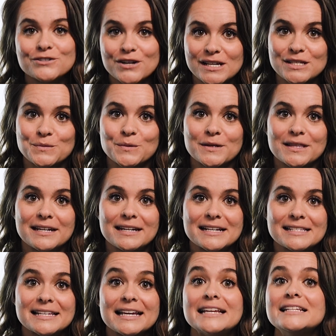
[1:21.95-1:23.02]

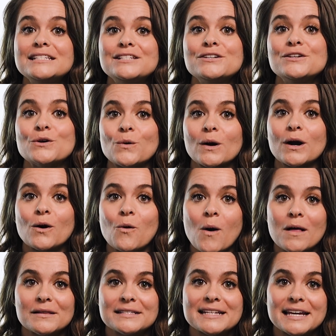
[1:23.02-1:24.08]
trustworthiness into your
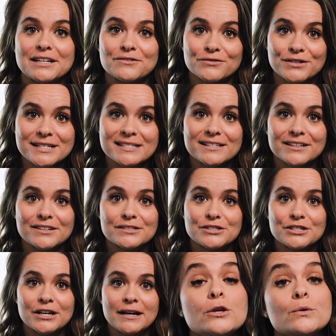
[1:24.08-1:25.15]
qualitative
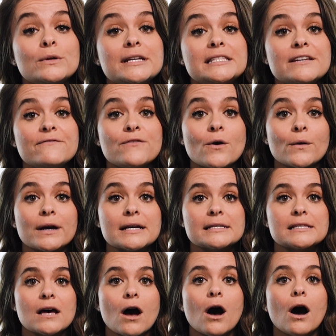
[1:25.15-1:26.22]
research, you need to
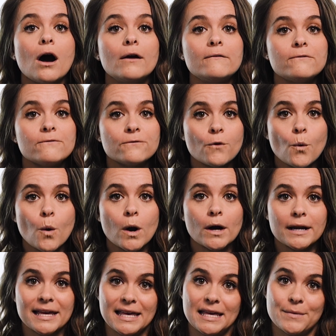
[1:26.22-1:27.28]
focus on four
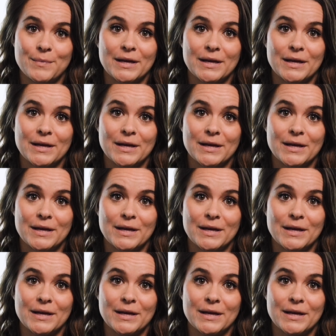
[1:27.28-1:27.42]
key